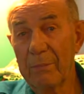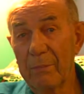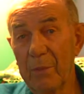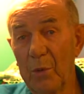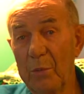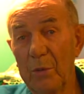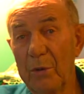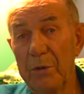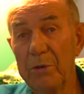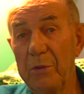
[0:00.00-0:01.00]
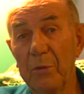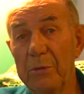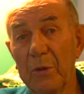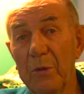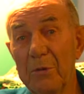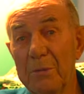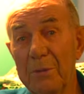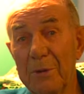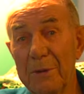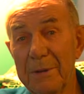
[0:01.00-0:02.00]
no more, she wouldn't go no
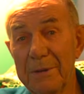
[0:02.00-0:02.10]
more.